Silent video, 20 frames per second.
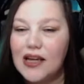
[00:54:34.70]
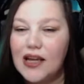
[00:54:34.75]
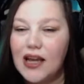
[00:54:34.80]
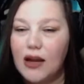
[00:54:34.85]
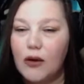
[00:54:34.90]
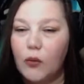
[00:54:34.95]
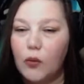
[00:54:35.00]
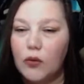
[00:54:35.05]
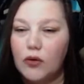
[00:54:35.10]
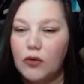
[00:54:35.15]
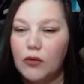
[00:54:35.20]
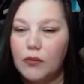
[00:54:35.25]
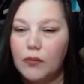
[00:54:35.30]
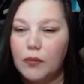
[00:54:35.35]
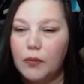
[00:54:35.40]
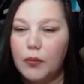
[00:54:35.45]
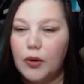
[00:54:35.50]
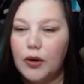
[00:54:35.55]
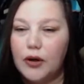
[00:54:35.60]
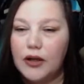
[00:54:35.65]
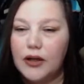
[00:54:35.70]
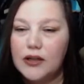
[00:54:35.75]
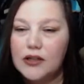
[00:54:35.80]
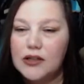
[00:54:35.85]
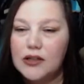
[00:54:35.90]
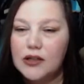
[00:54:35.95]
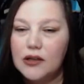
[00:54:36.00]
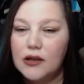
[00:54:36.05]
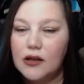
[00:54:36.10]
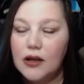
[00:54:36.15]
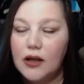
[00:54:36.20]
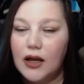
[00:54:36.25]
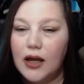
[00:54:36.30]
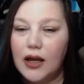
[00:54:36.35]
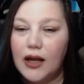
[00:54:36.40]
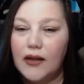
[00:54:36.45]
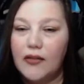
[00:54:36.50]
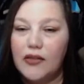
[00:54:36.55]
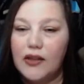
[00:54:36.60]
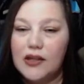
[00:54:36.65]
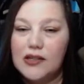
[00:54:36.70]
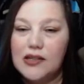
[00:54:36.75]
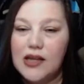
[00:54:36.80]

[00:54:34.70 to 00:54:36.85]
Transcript: it, it will put it in the